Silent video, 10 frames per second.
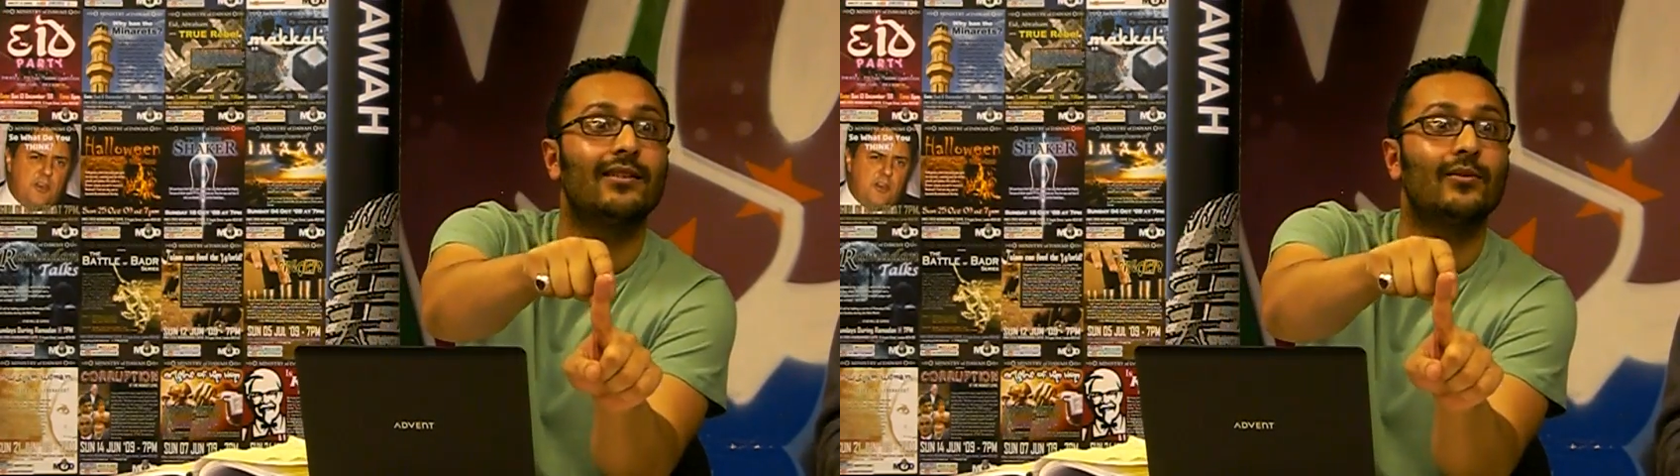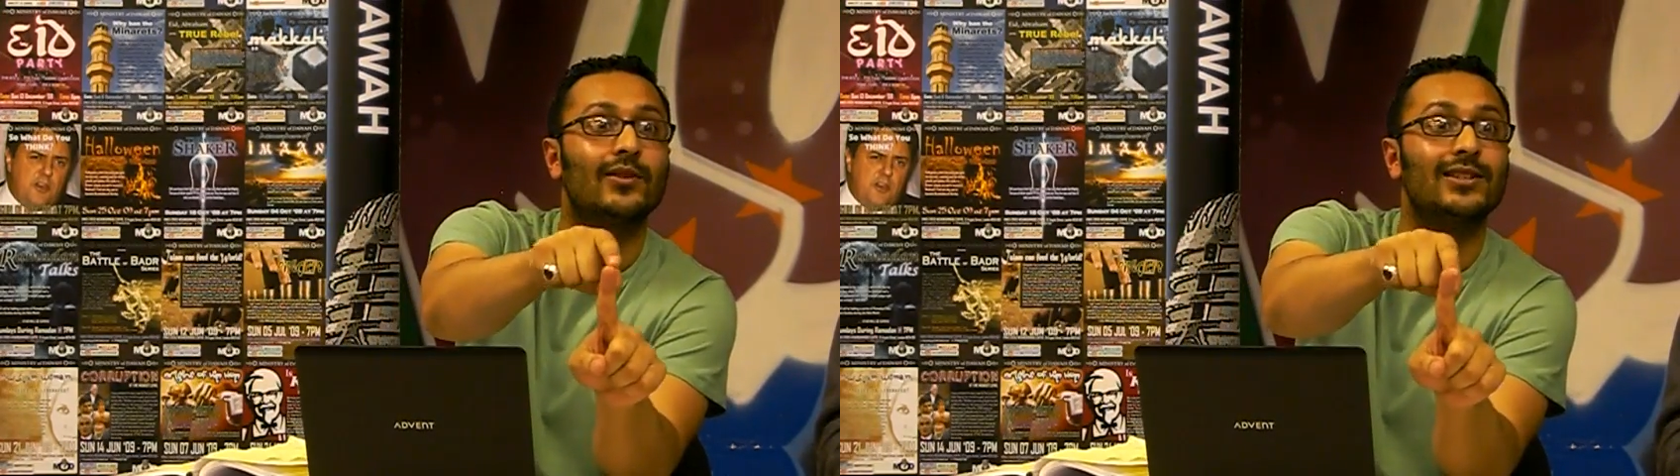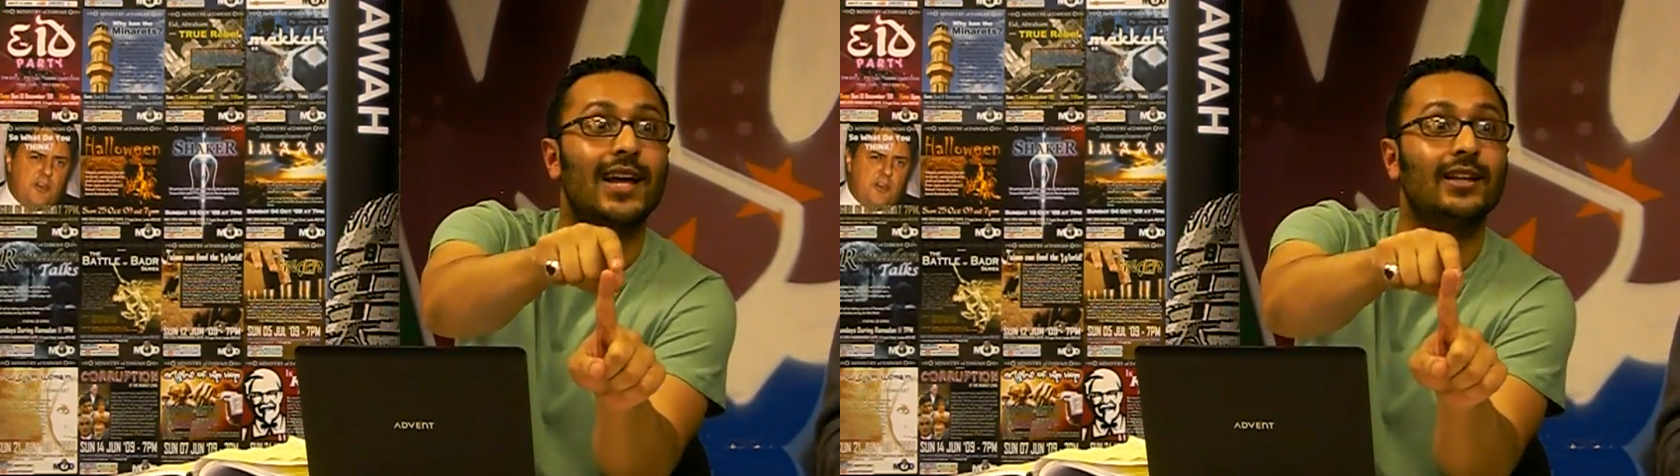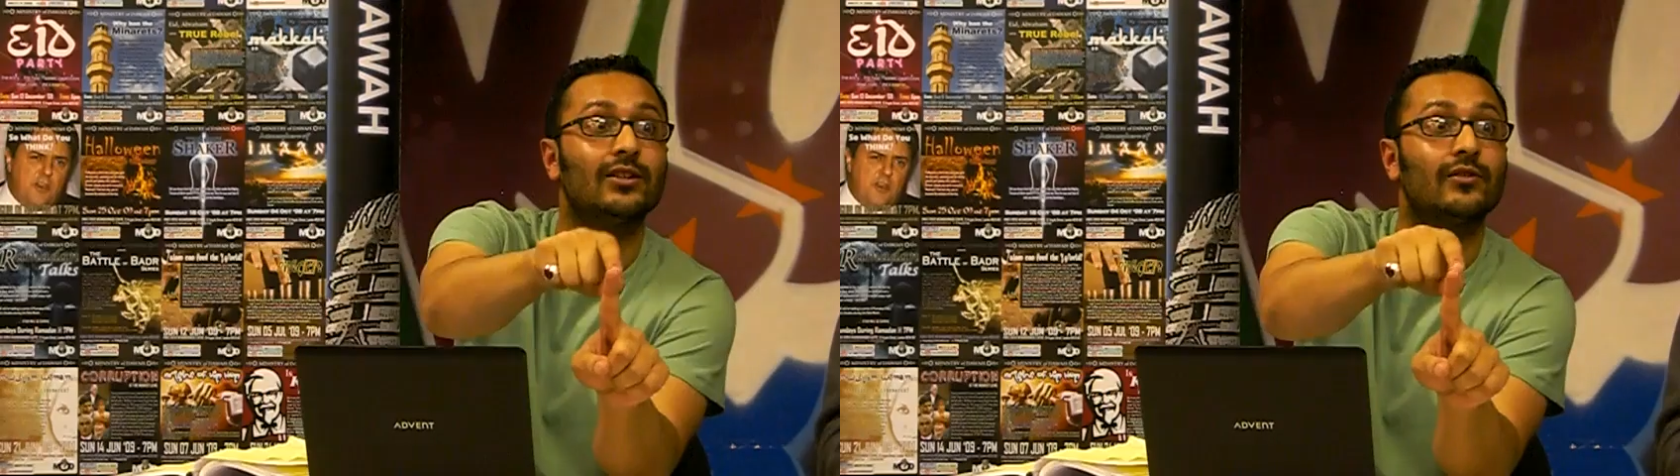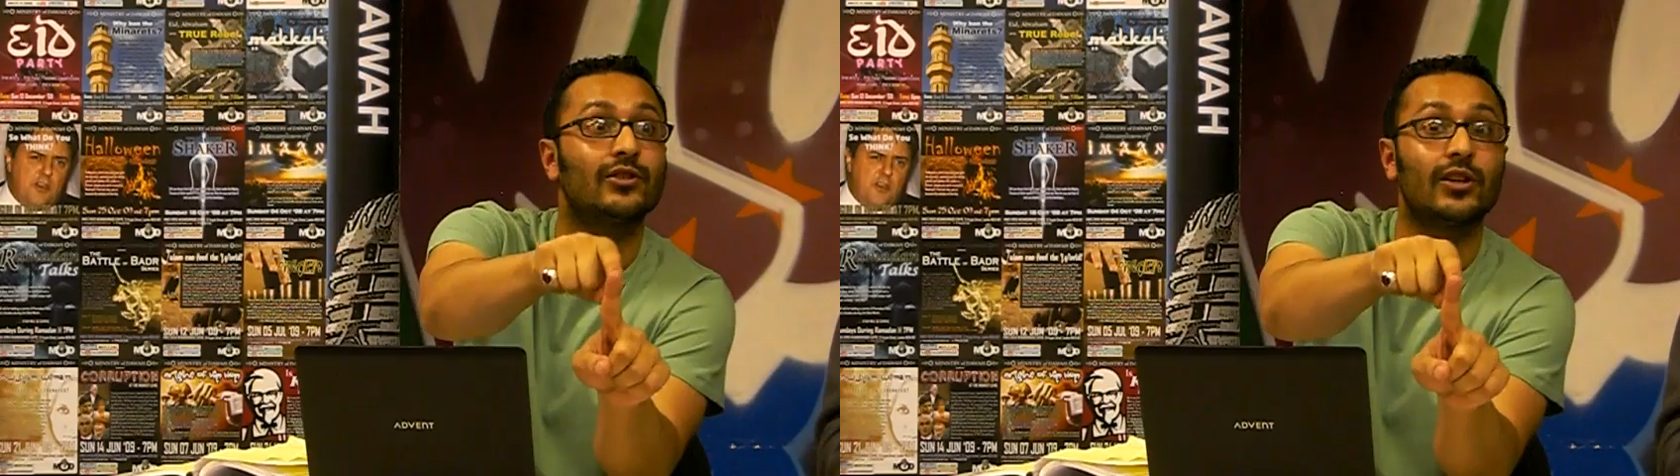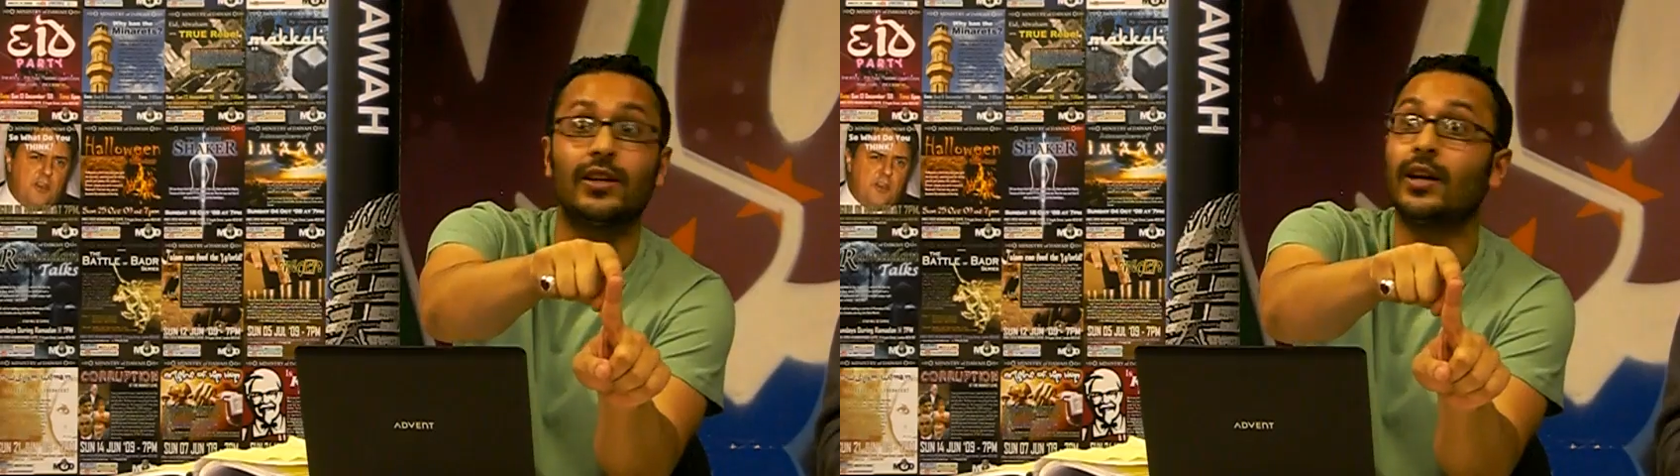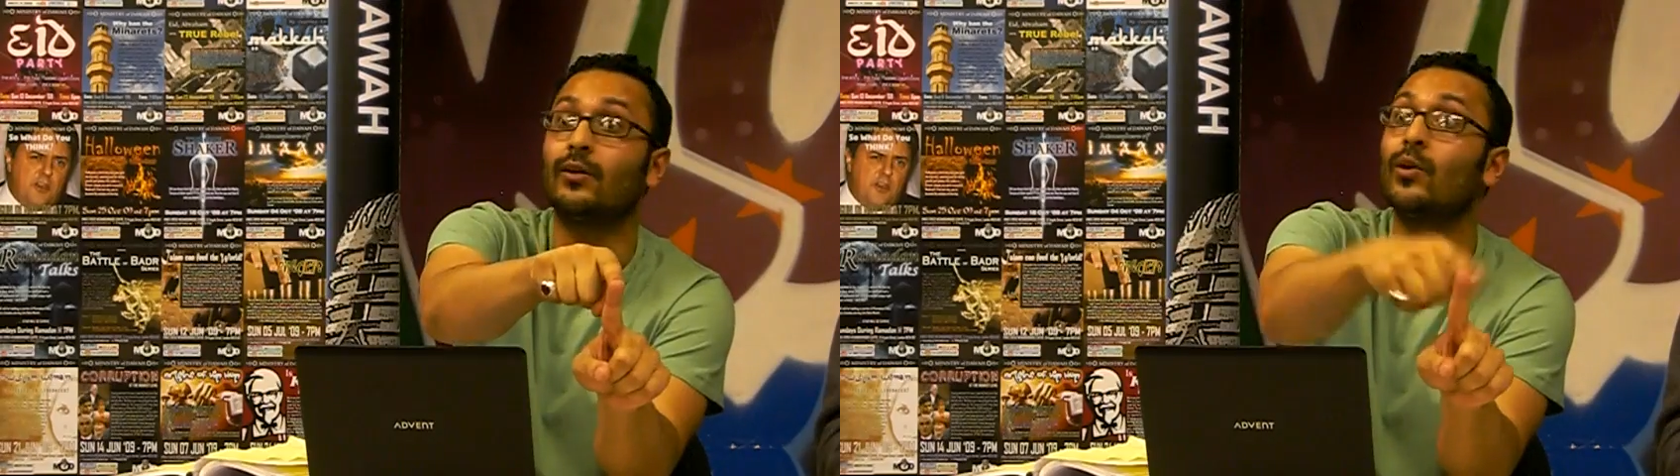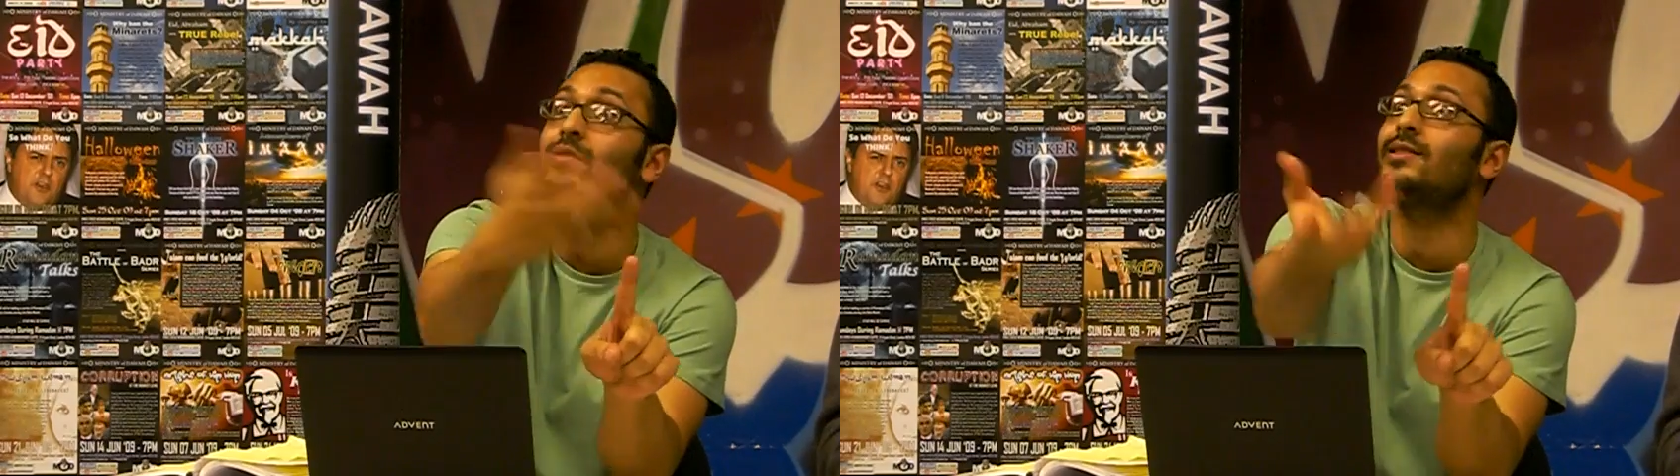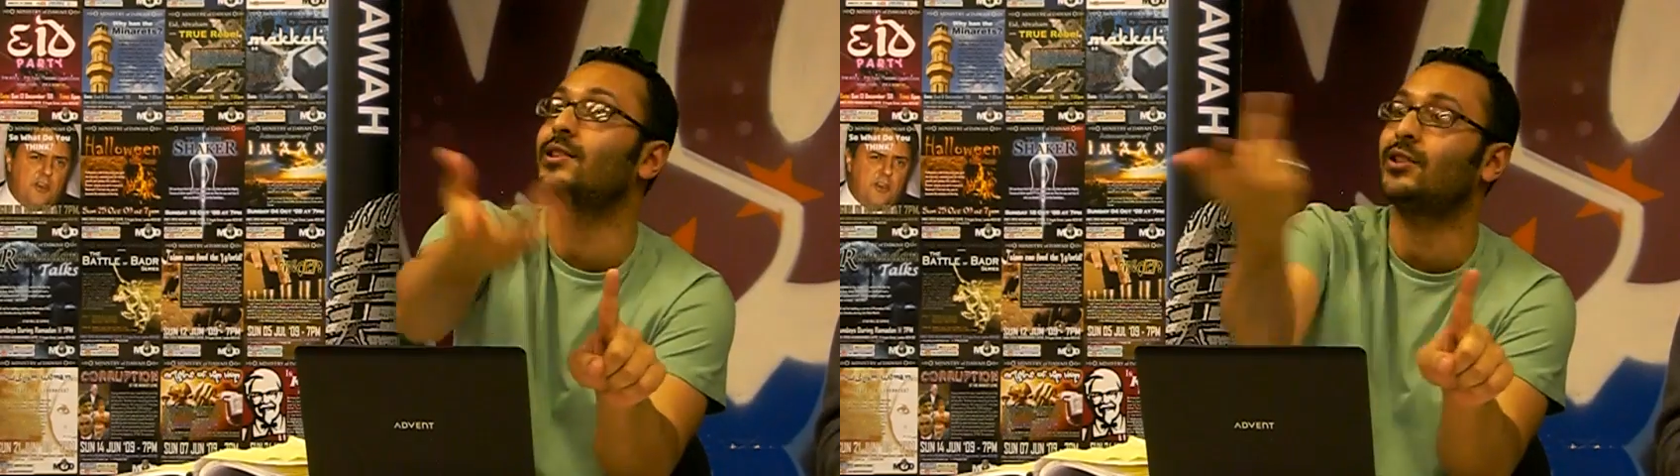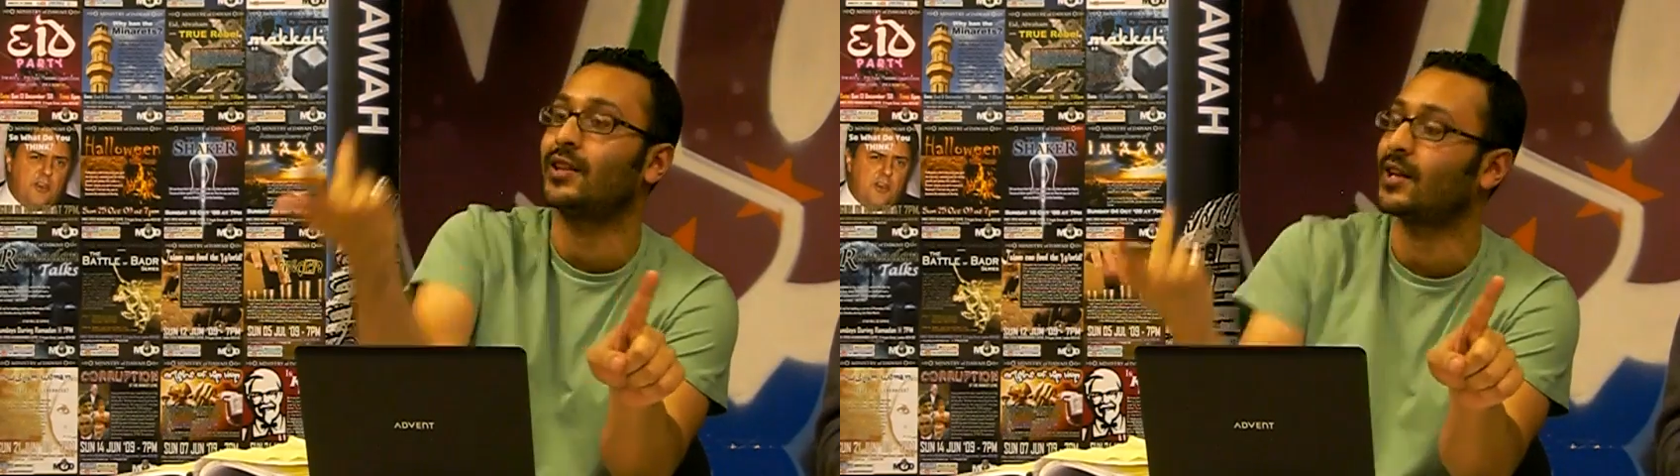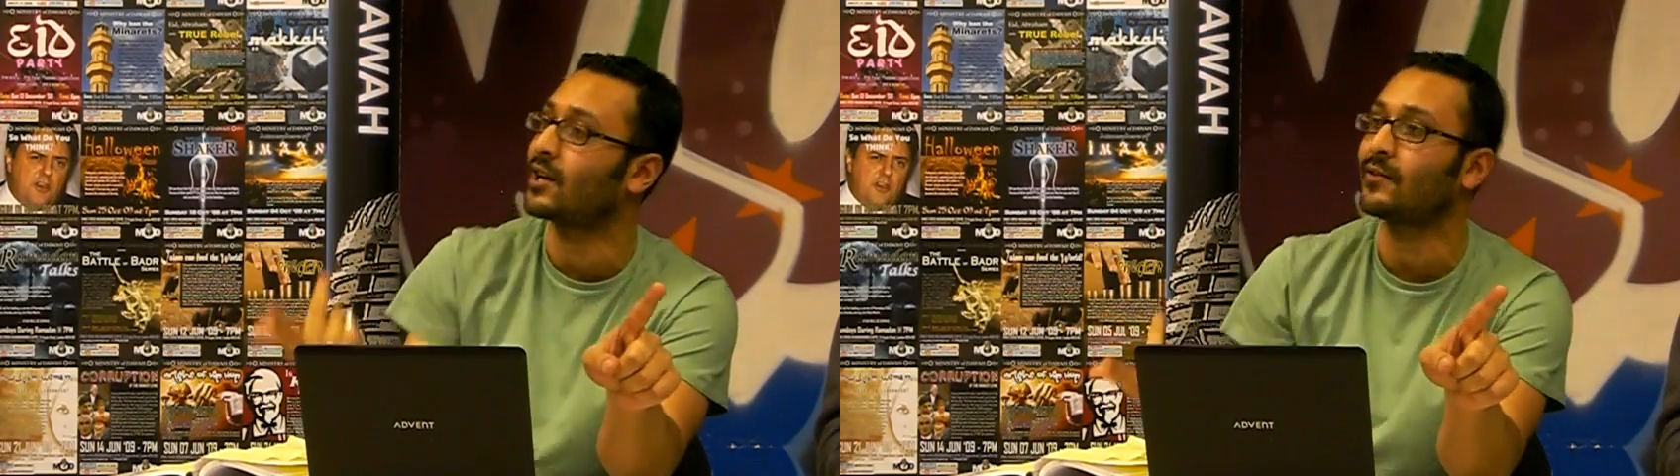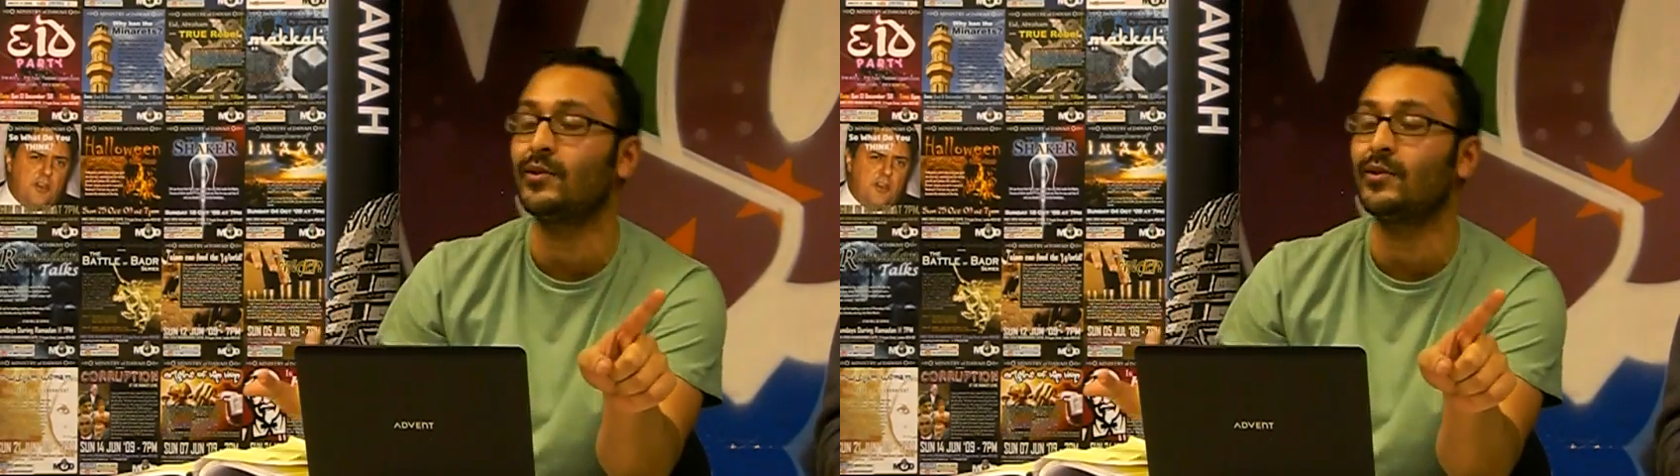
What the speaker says: with the standard of the Sharia, where is that Sharia in life?